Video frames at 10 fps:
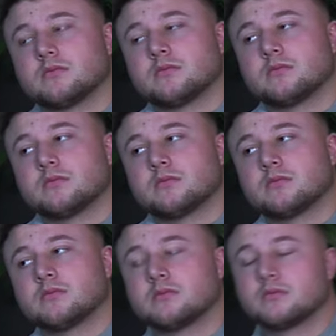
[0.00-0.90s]

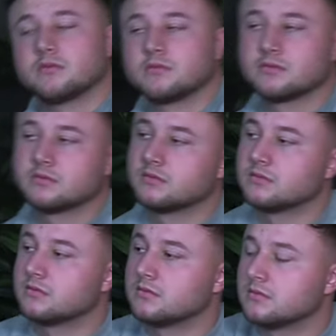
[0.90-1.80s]

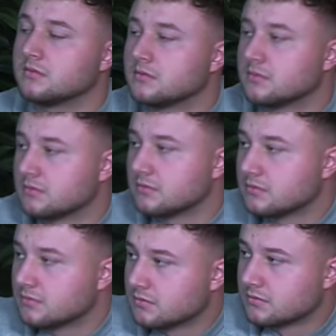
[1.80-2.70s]

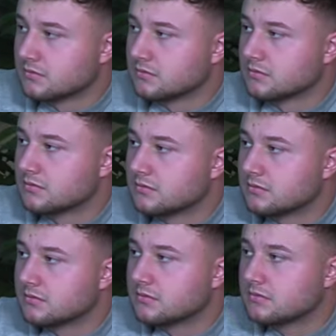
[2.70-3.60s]

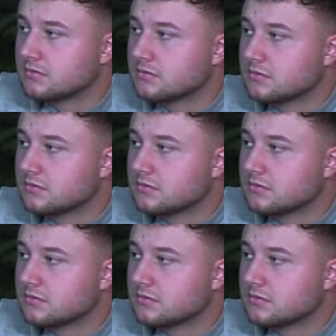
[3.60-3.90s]
[no speech]